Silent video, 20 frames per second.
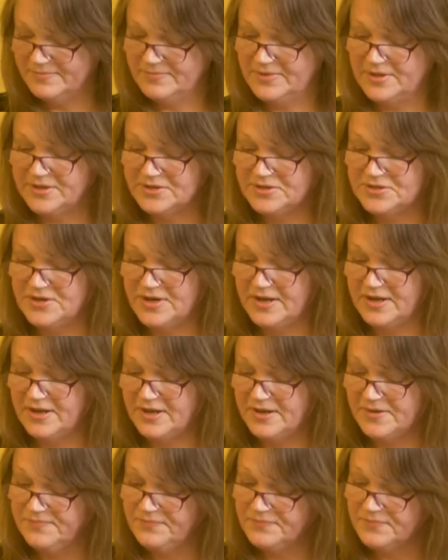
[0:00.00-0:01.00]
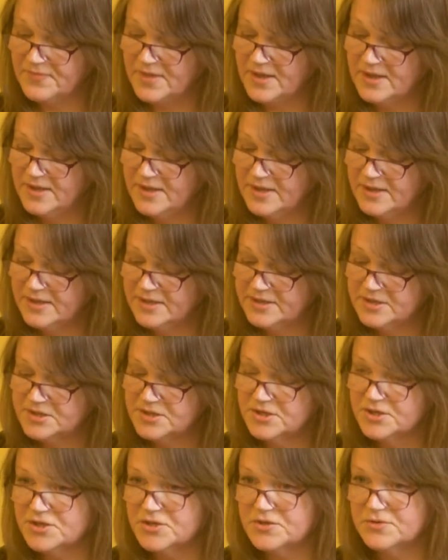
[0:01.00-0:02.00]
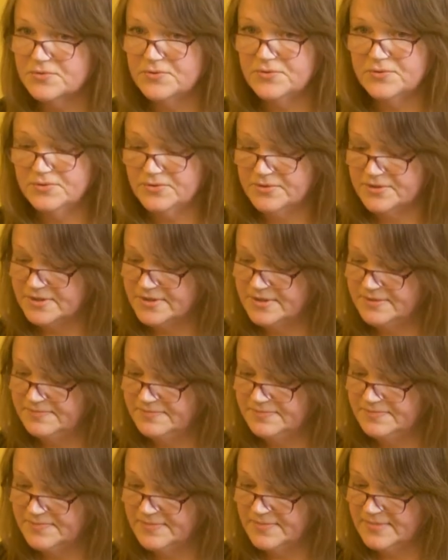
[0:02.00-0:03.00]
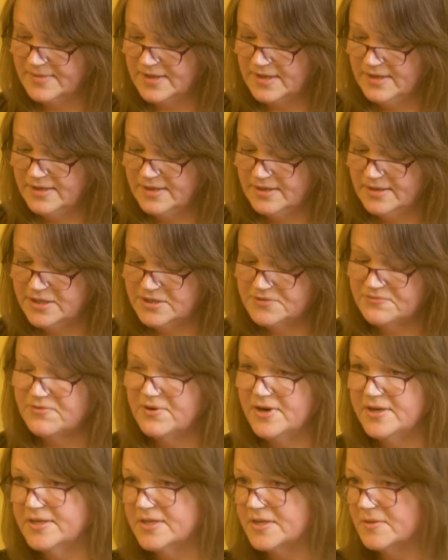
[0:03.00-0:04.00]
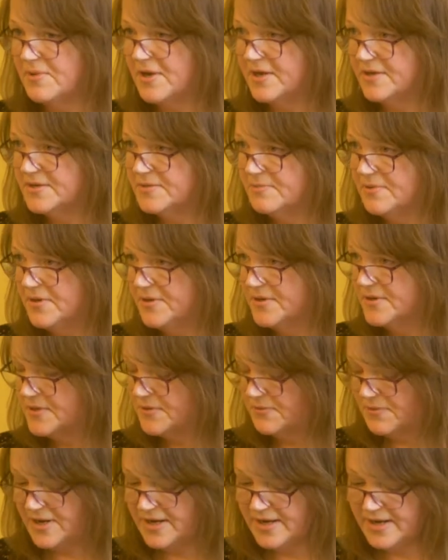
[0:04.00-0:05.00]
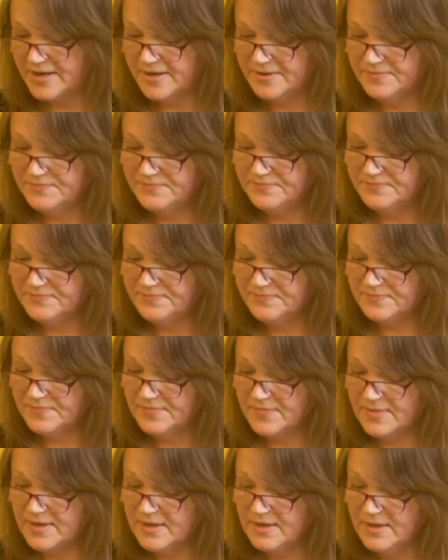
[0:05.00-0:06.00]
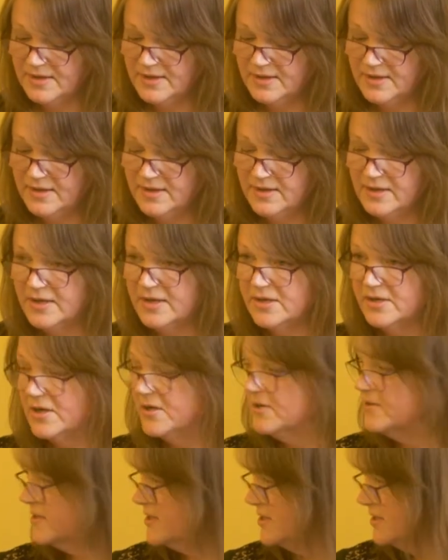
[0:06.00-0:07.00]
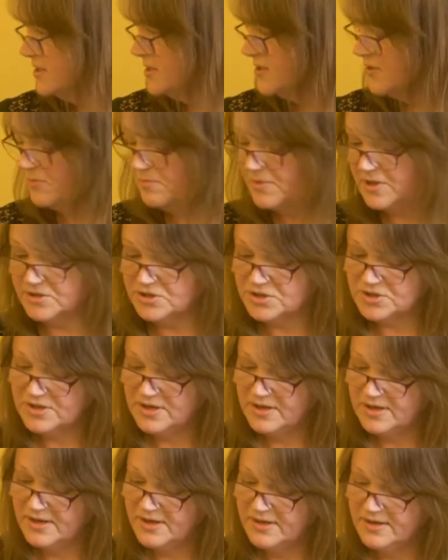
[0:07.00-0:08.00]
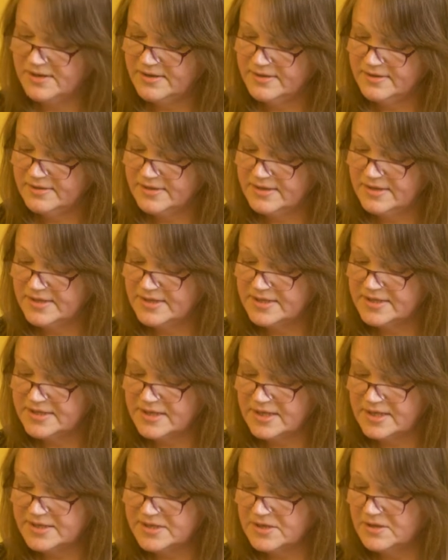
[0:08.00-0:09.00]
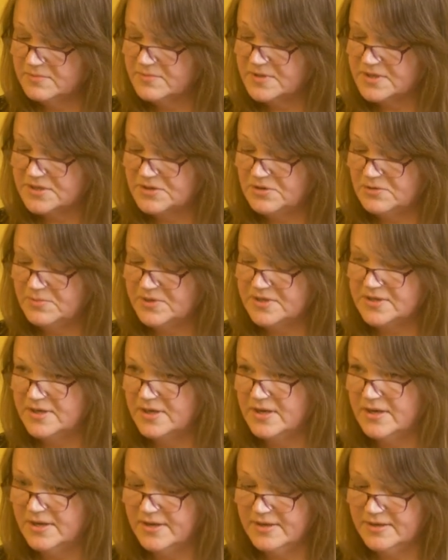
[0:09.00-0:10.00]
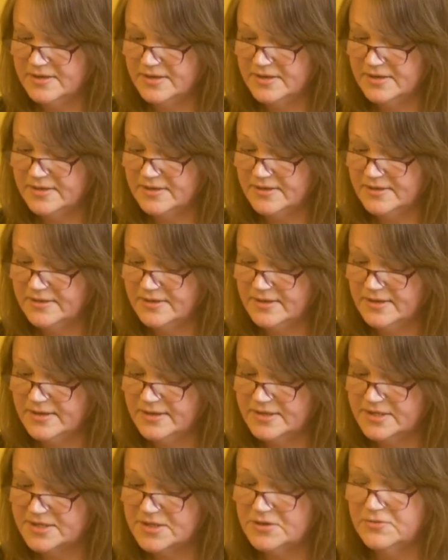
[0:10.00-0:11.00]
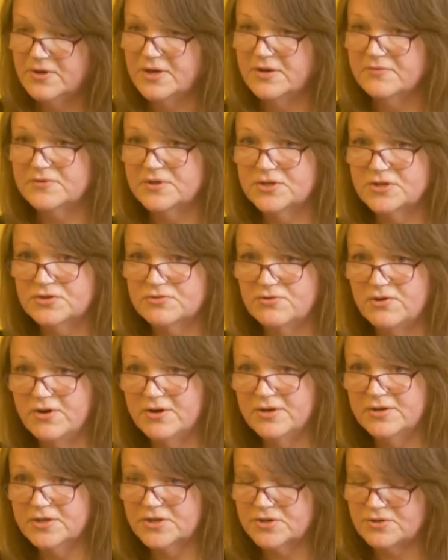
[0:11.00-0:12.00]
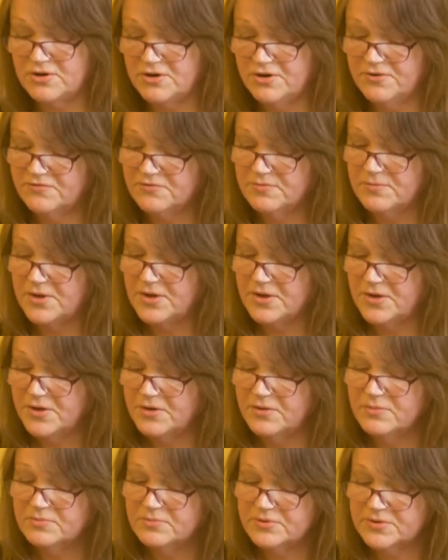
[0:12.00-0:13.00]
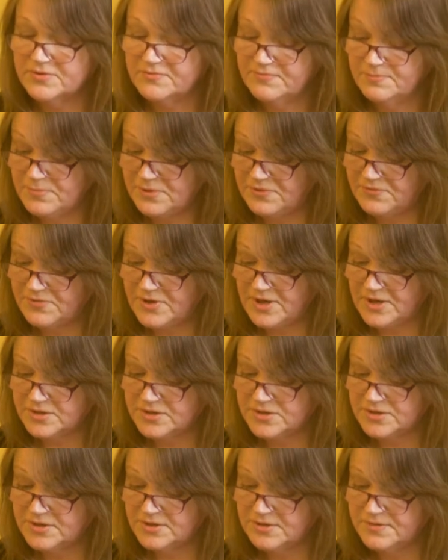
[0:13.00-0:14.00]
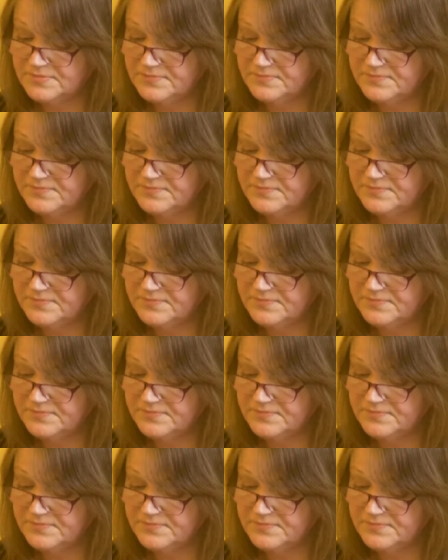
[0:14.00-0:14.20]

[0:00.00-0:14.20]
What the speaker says: picture here, is distraught. His friend's about to pass away. He knows he's still much to learn, and he says, "I am still but a learner, and still have to strive for my own perfection."